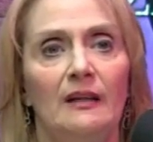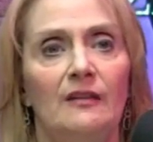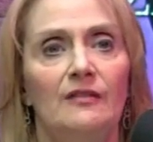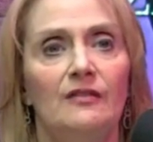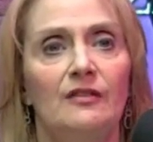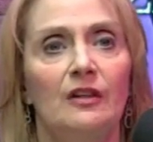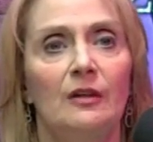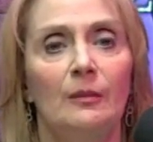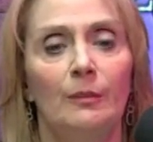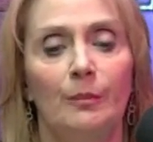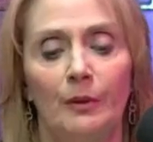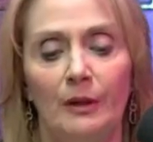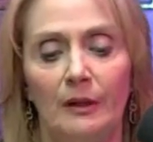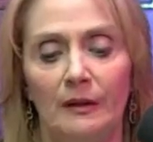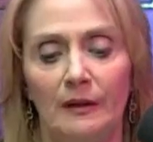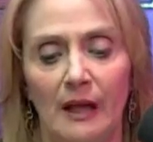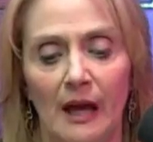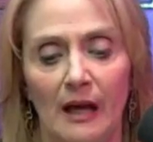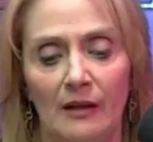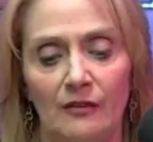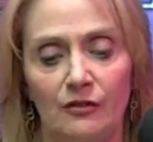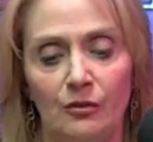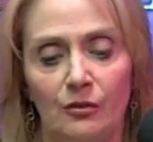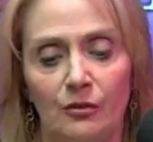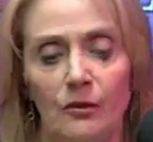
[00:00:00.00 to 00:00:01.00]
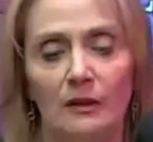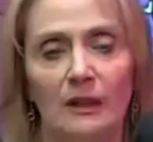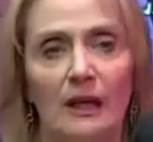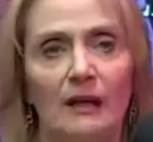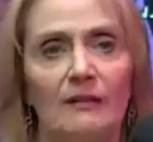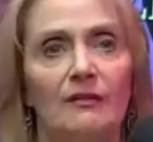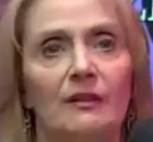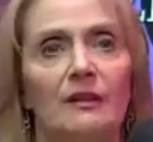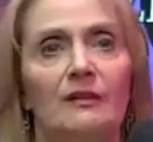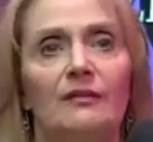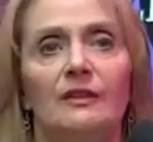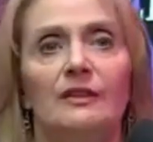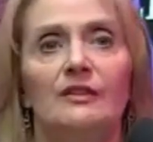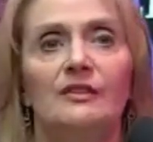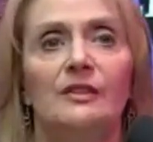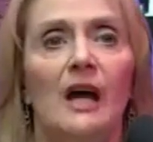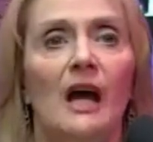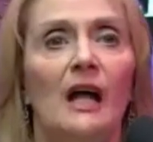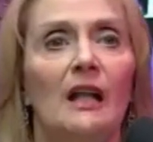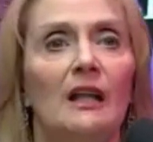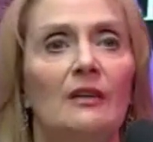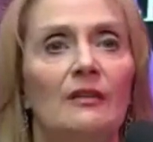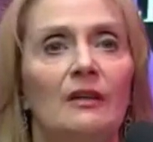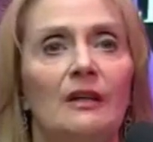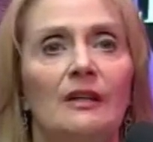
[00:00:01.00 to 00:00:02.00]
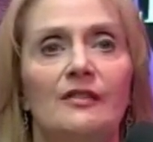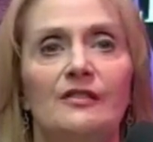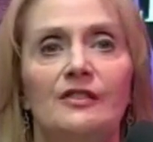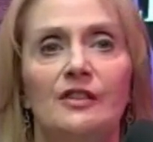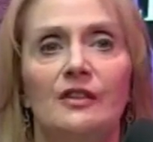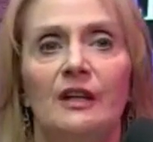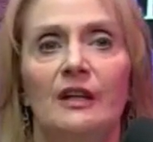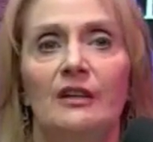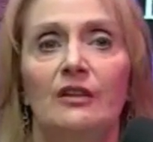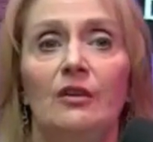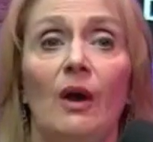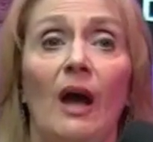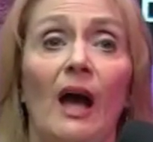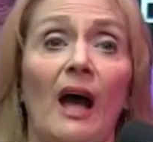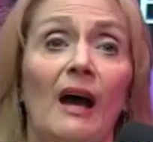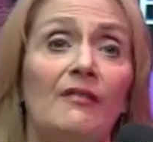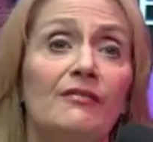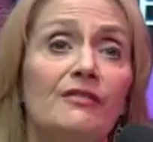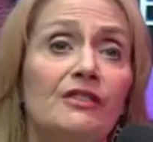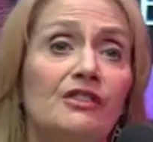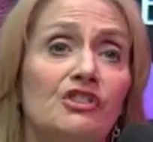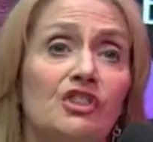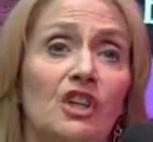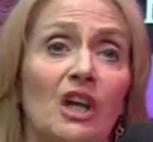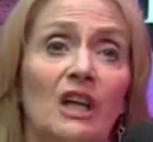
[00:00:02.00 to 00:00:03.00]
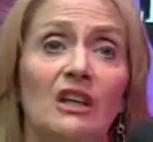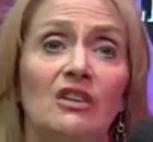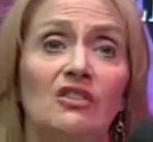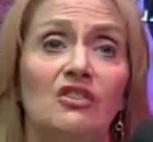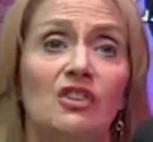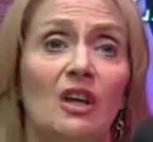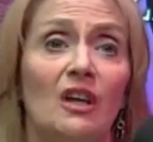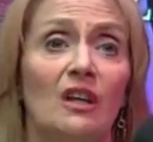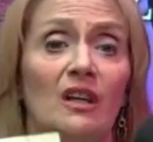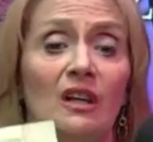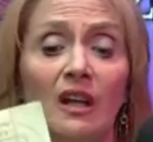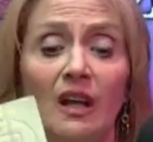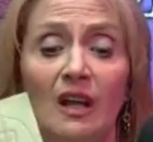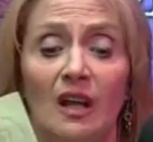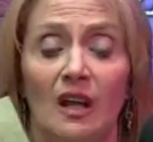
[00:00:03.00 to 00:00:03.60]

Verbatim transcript: It's going to bring that to a level of intolerance so that you have to change it.